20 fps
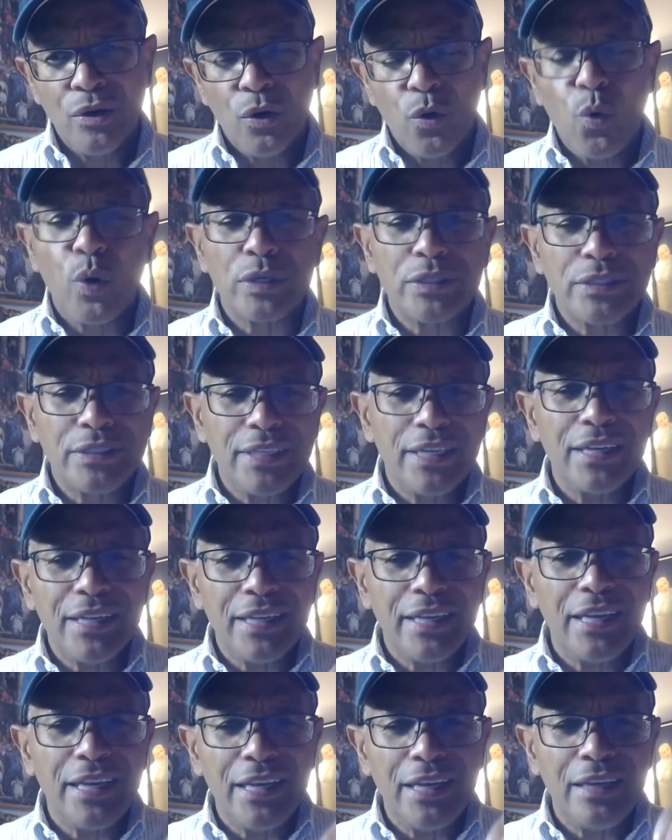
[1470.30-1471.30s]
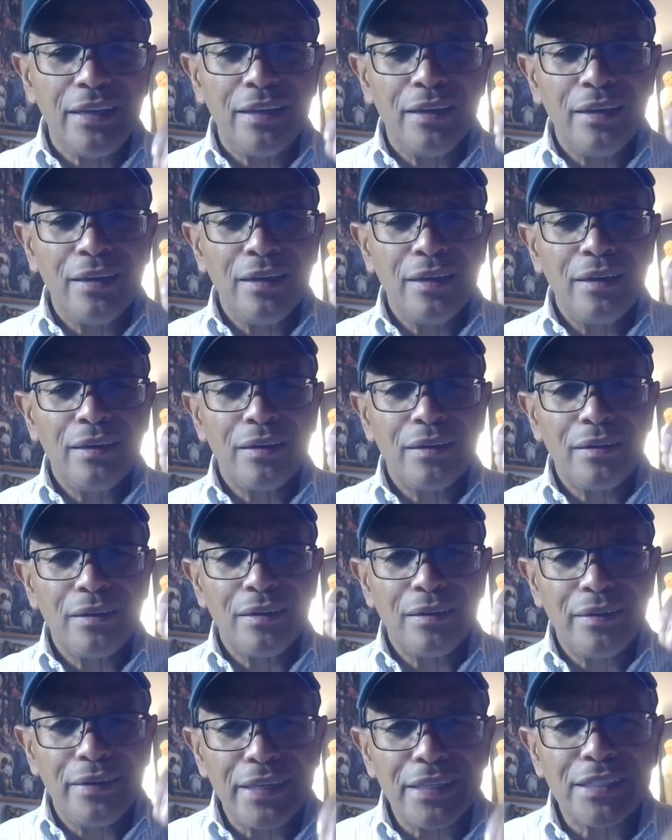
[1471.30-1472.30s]
Or did he
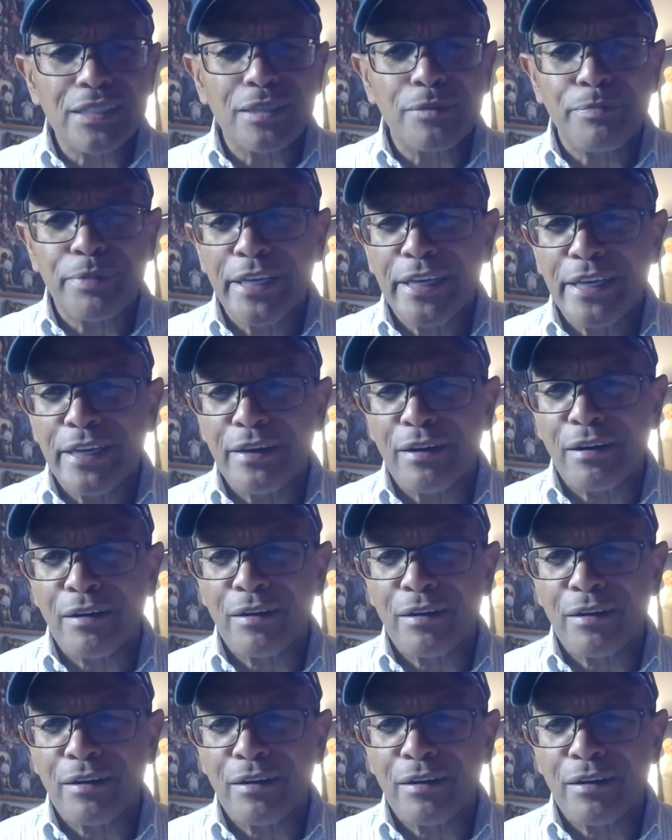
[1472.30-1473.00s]
disappear?